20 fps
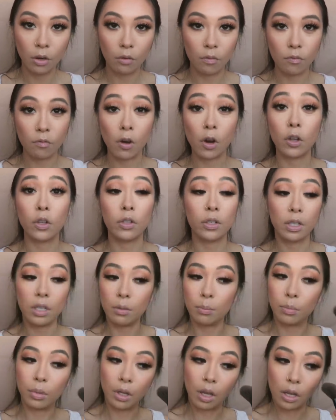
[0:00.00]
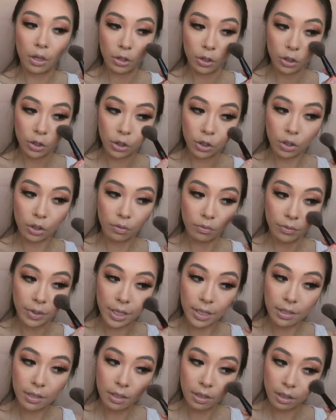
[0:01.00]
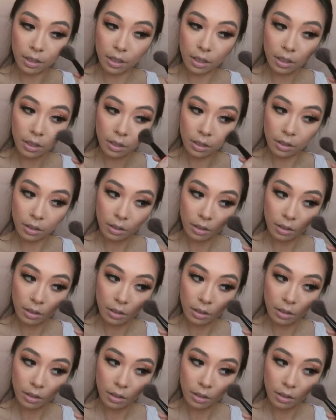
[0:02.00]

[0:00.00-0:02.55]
rosy blush recently.